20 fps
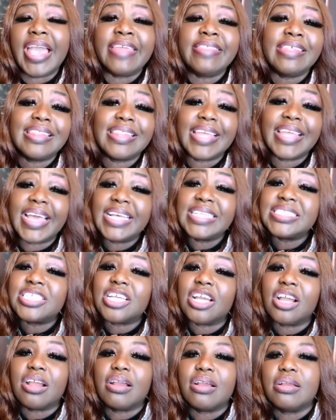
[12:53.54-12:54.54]
and the
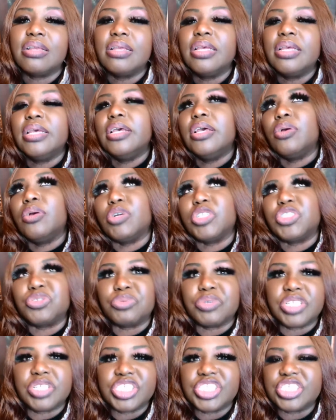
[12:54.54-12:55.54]
last card,
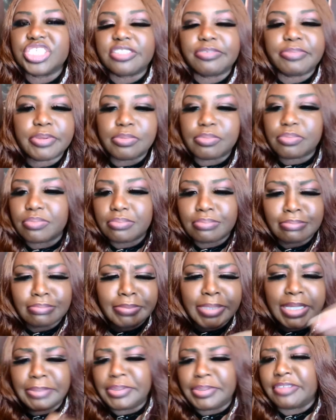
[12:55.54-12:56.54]
which really should have been
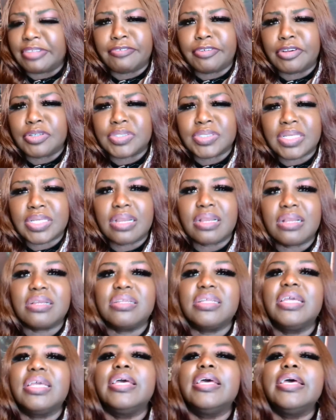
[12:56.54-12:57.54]
maybe the first
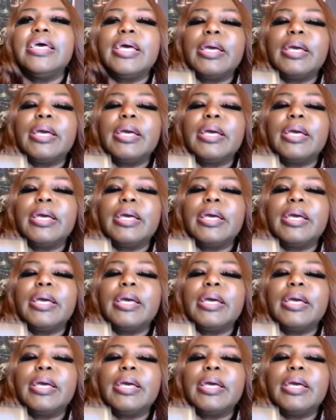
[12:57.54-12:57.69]
card,